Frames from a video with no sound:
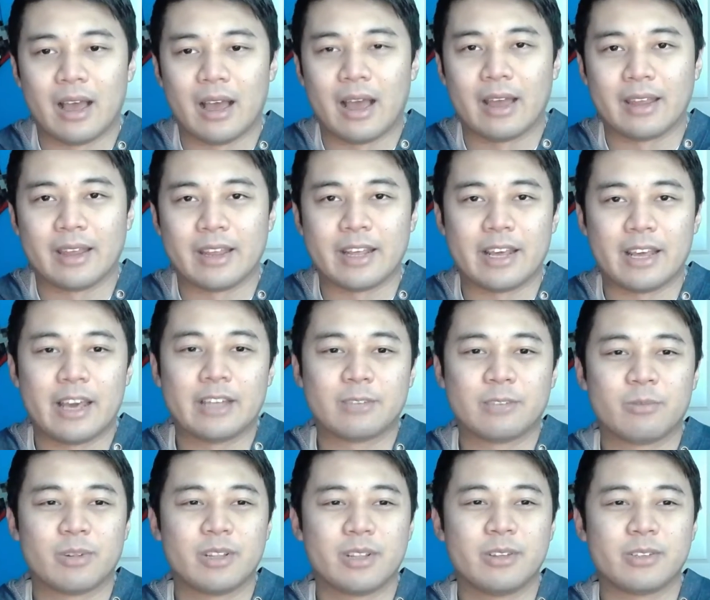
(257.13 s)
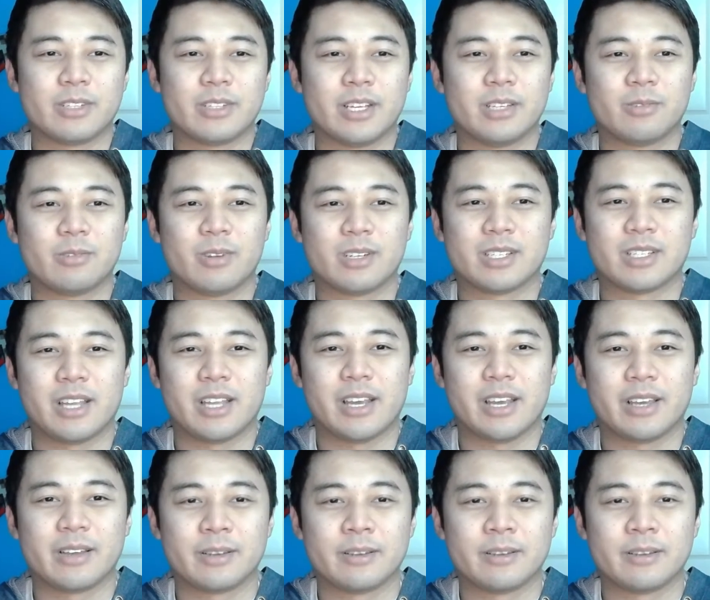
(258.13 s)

it's one of those things where it's like,